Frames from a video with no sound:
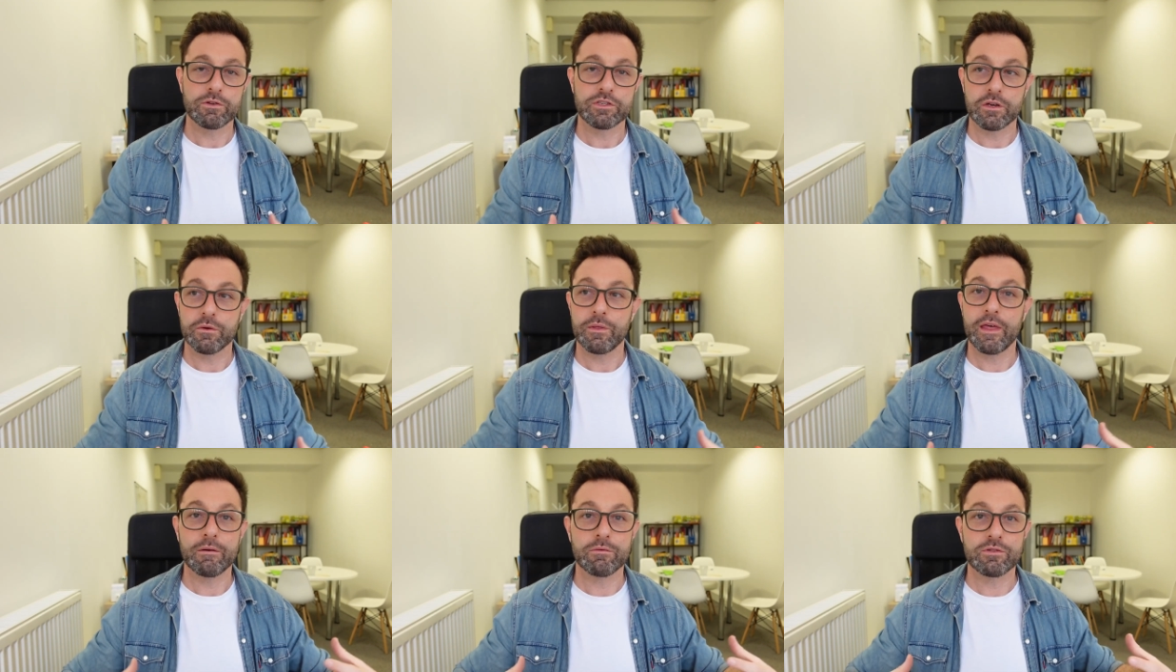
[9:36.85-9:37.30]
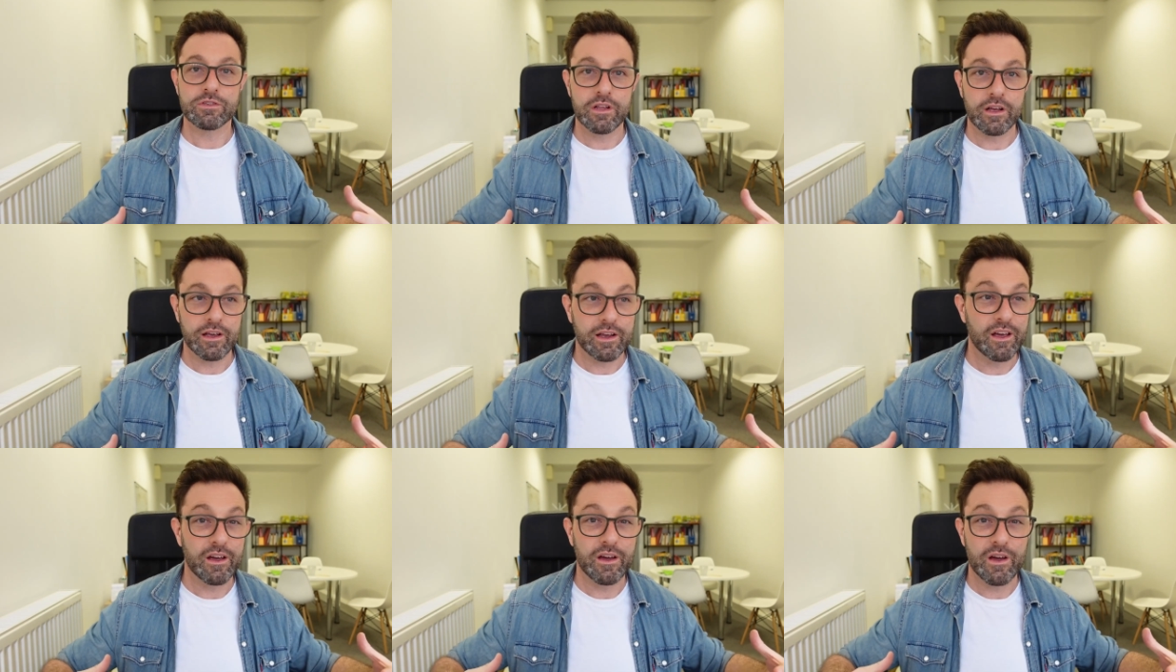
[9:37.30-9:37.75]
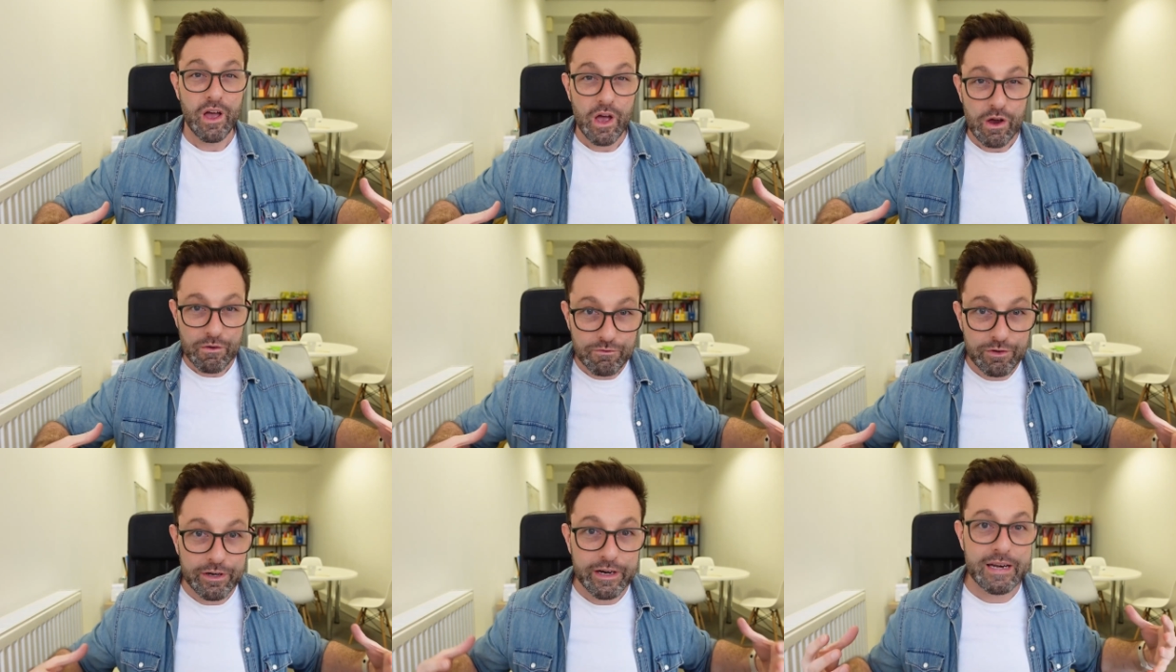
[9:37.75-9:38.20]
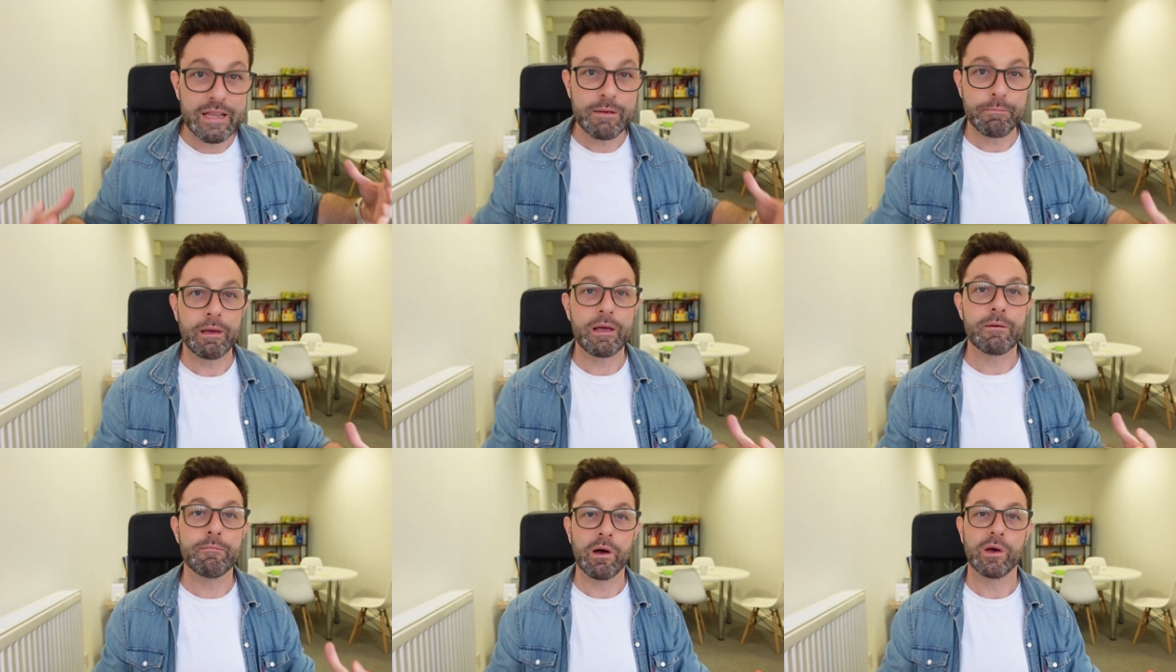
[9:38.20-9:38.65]
So there was like a really
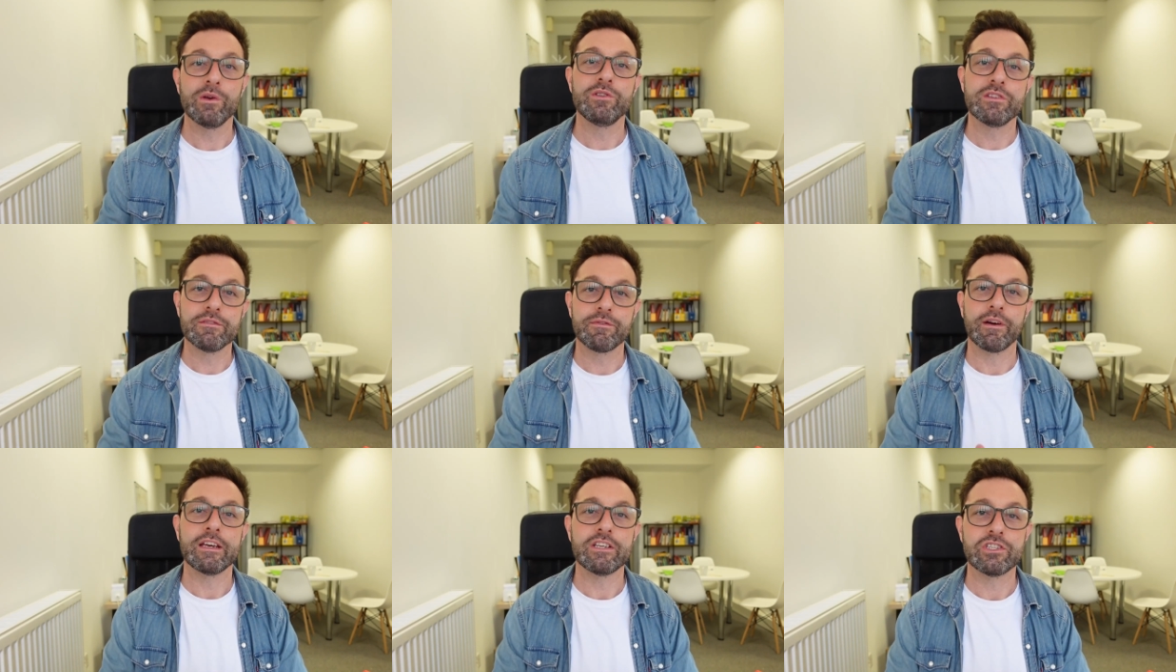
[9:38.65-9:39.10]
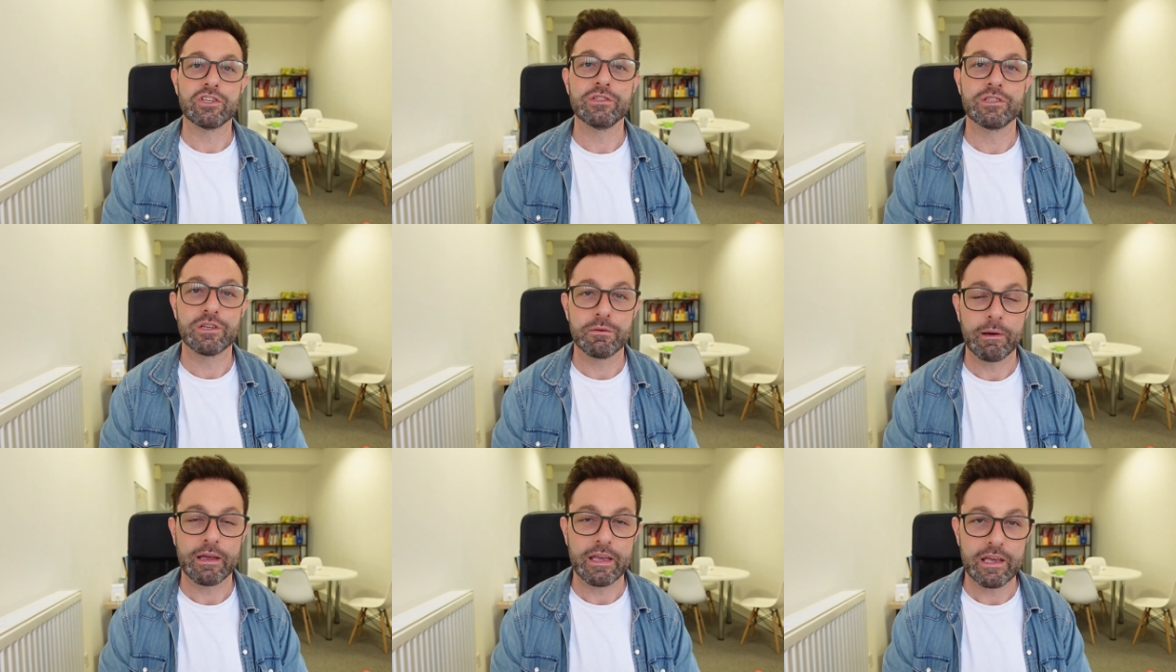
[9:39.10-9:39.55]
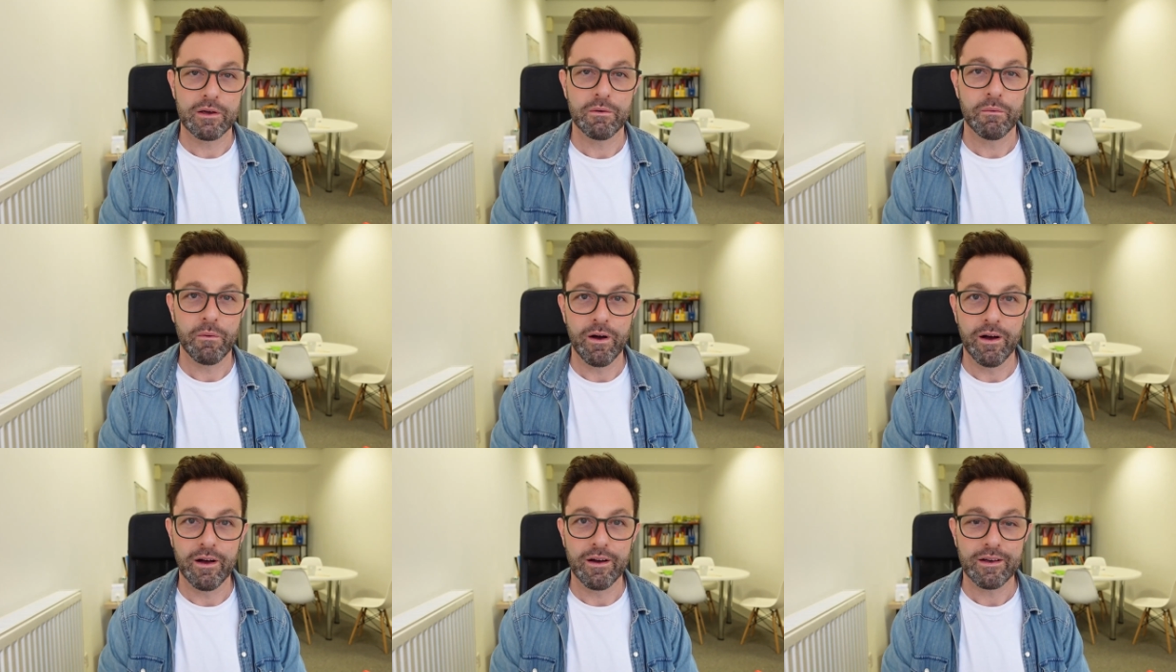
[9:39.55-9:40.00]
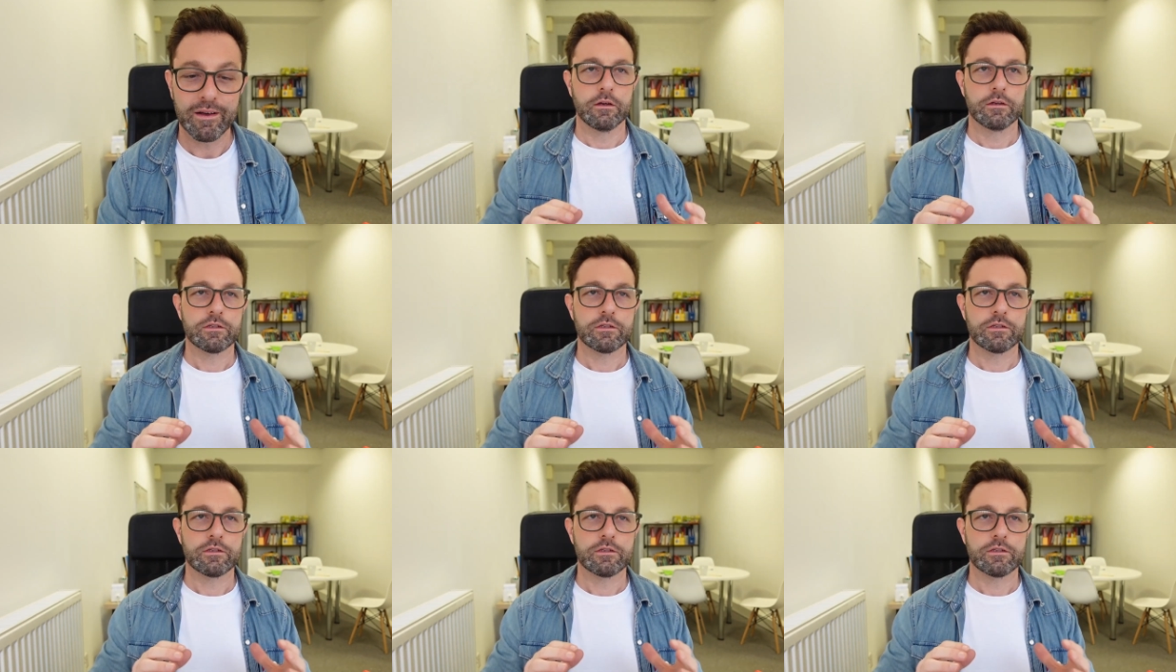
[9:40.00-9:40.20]
big motivation to make it work.